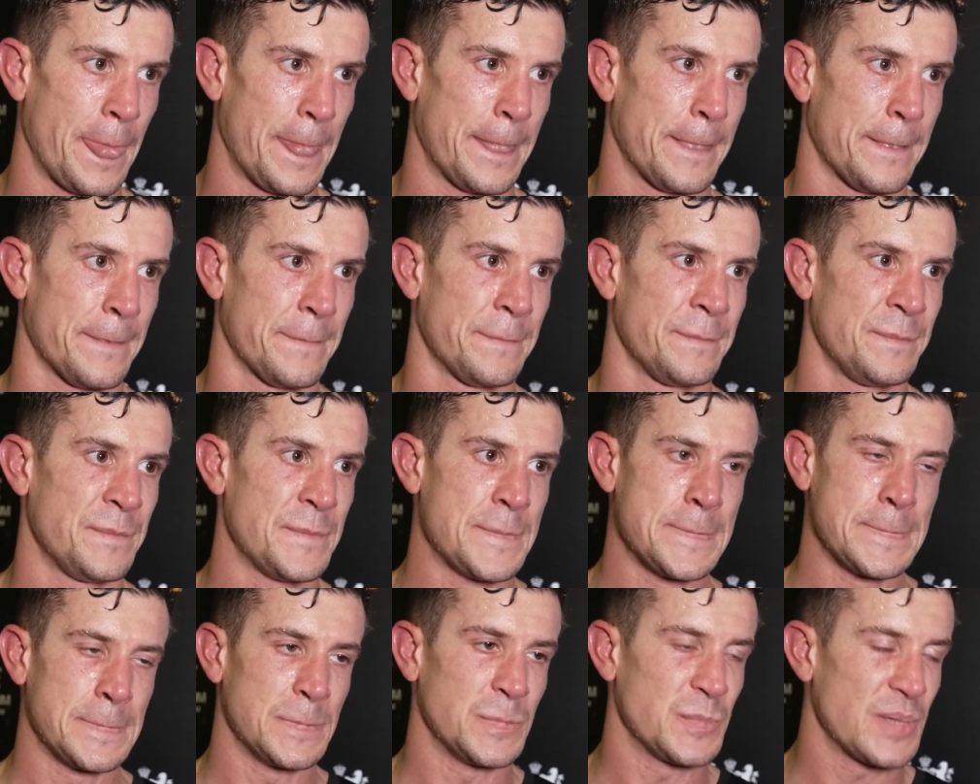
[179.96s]
Nathan?
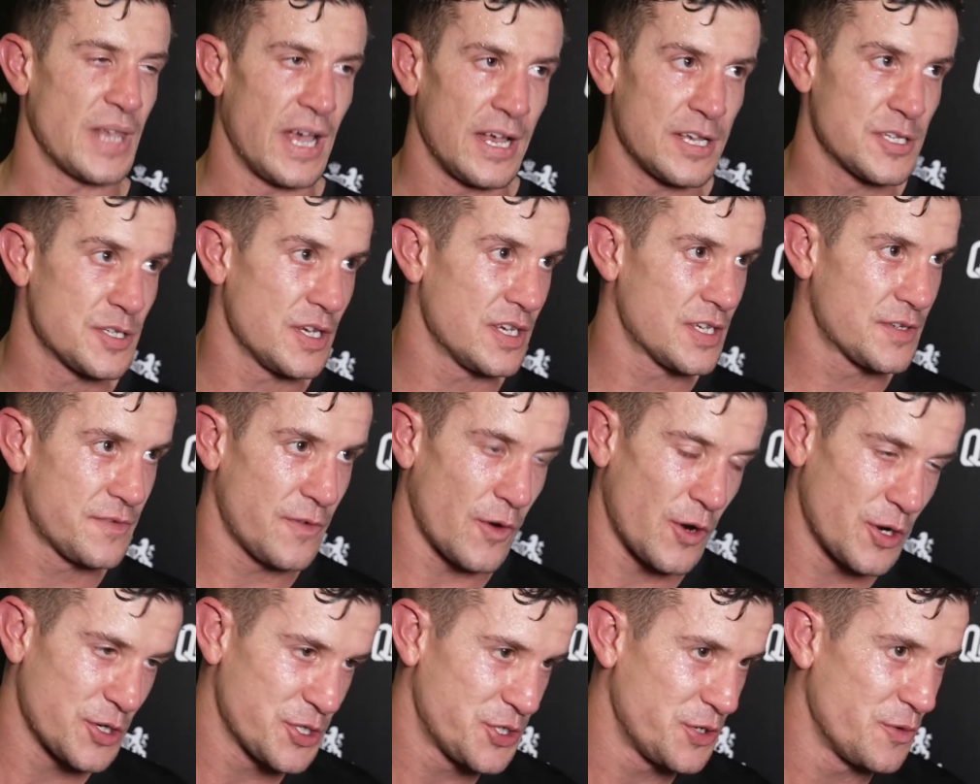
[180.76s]
As
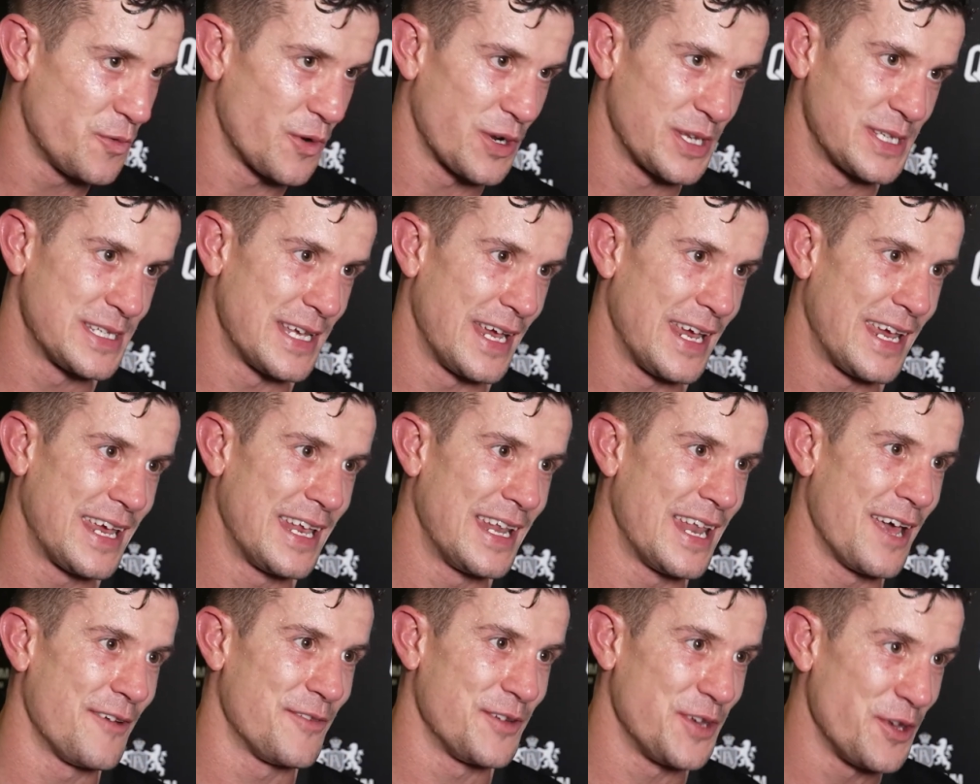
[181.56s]
far as you want to take it,
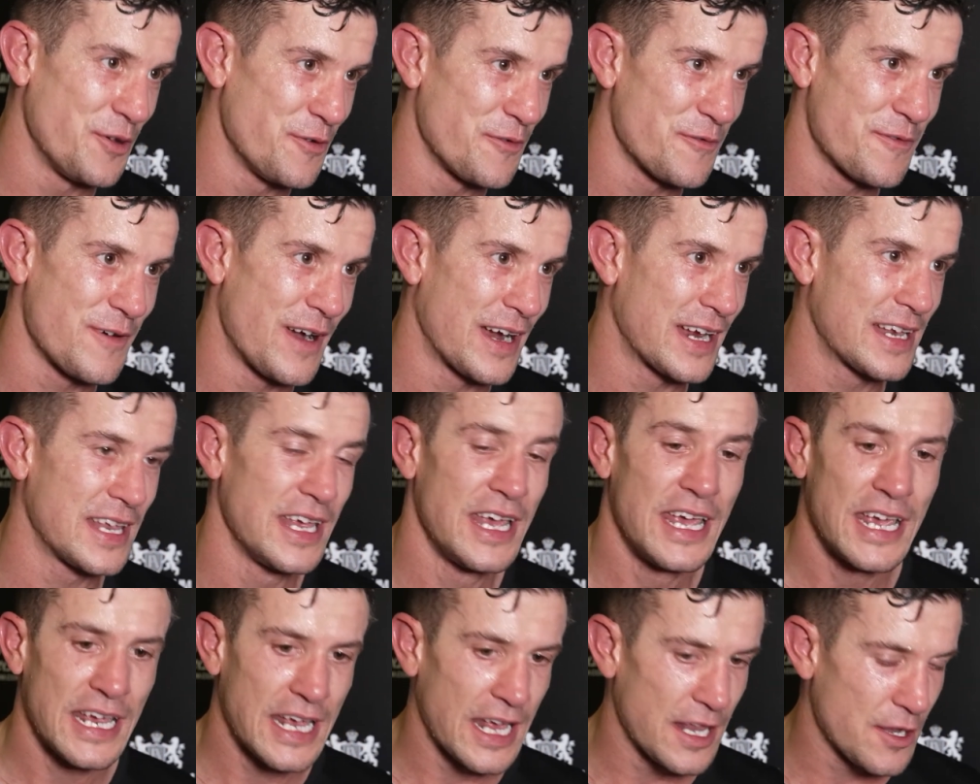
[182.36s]
Dev, you and Frank,
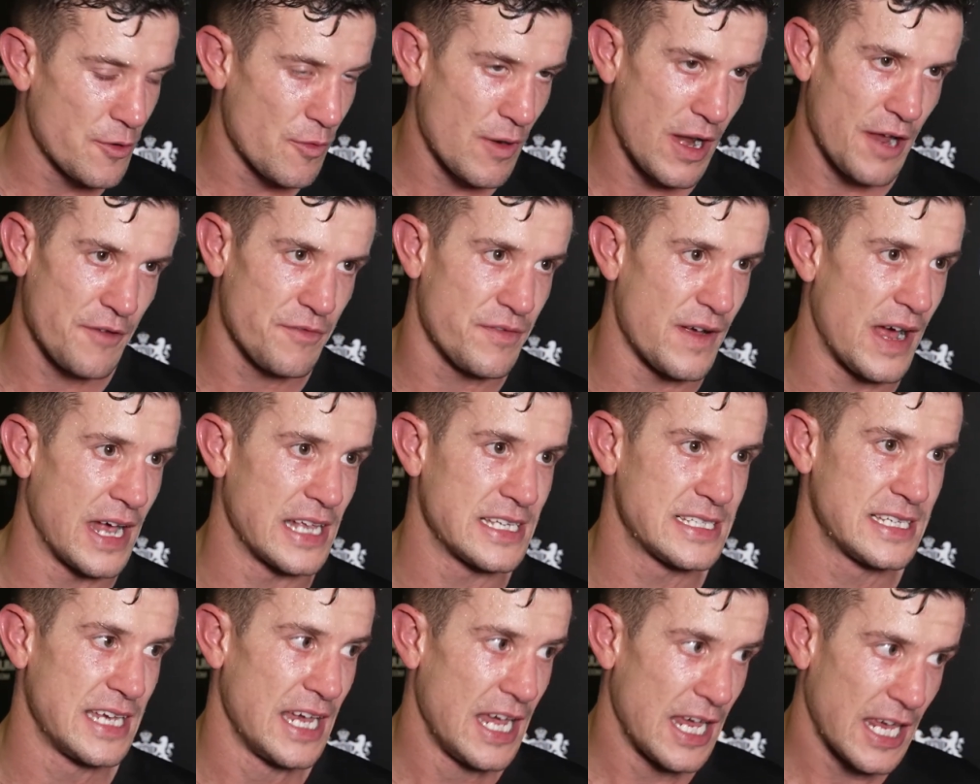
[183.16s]
get the right
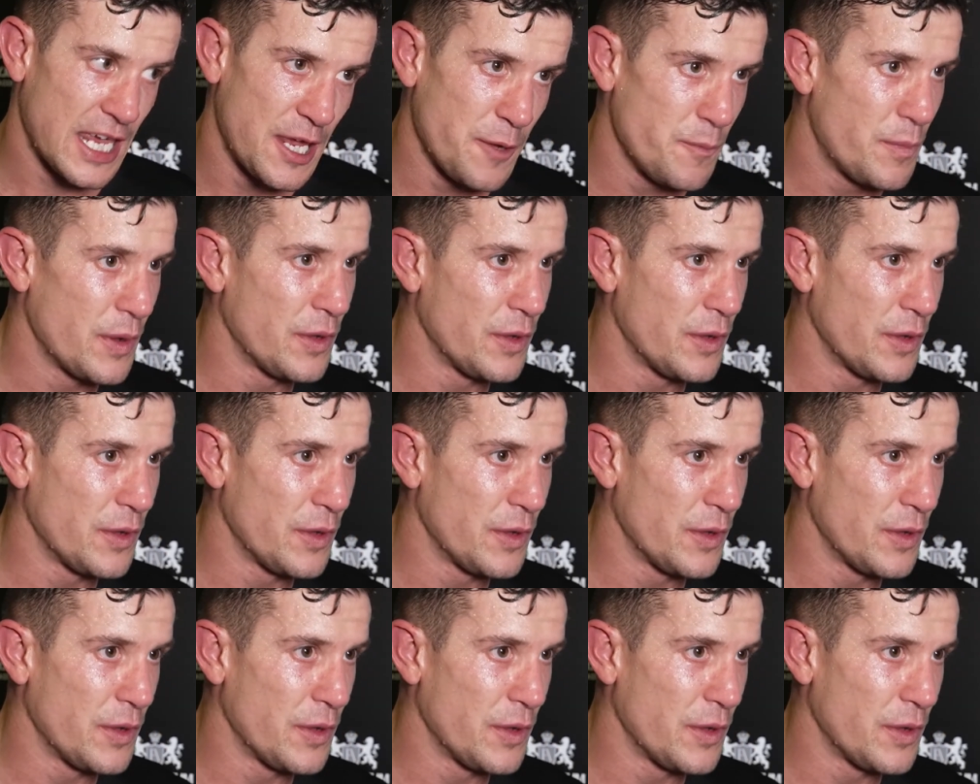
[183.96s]
fights, keep